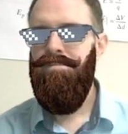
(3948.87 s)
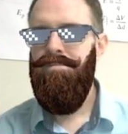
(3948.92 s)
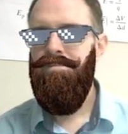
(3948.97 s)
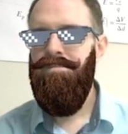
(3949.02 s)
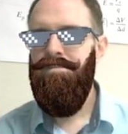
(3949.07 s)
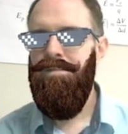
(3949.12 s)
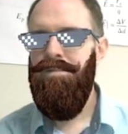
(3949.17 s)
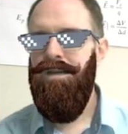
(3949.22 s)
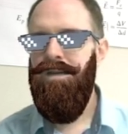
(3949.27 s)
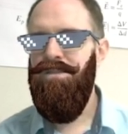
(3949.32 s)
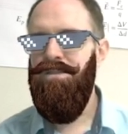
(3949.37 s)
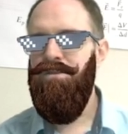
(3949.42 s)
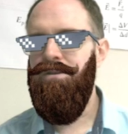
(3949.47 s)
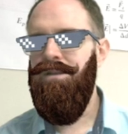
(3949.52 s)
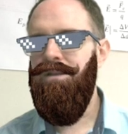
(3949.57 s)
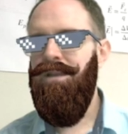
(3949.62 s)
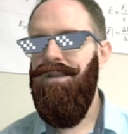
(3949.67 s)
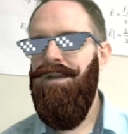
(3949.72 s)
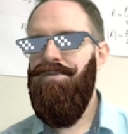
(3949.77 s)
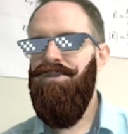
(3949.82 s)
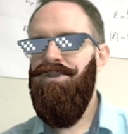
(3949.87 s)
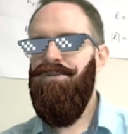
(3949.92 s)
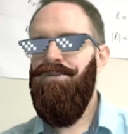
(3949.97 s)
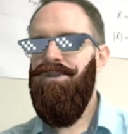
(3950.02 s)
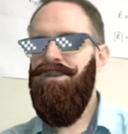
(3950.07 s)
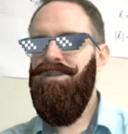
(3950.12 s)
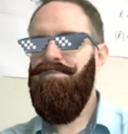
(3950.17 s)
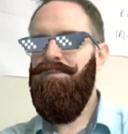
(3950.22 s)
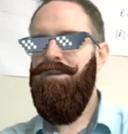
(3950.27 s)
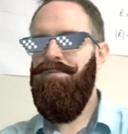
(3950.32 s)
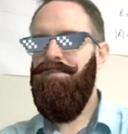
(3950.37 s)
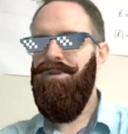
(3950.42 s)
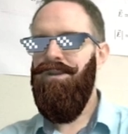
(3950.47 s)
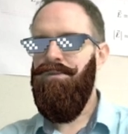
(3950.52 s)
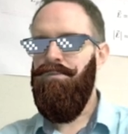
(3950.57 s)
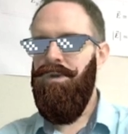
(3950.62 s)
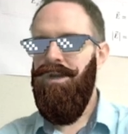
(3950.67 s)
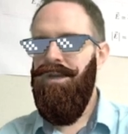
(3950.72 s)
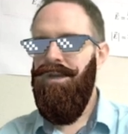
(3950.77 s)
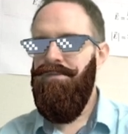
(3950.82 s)
All right, so in a laboratory experiment, a
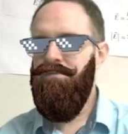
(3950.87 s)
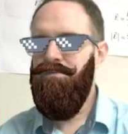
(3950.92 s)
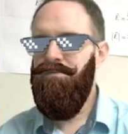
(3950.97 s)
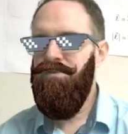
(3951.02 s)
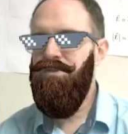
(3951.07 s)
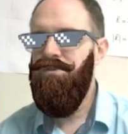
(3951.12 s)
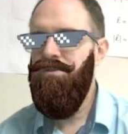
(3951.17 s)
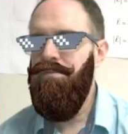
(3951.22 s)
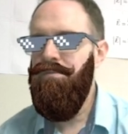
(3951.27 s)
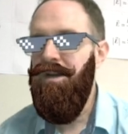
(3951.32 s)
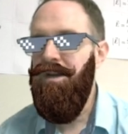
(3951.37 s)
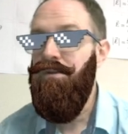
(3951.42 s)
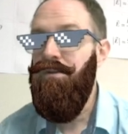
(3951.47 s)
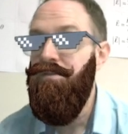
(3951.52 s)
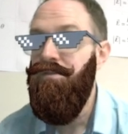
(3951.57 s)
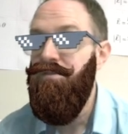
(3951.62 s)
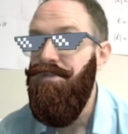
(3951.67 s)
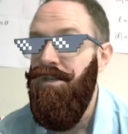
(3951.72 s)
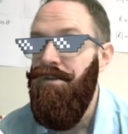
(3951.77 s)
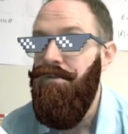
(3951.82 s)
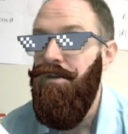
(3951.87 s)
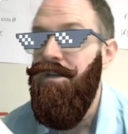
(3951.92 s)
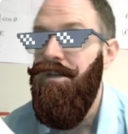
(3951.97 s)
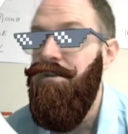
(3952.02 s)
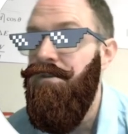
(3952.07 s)
microwave generator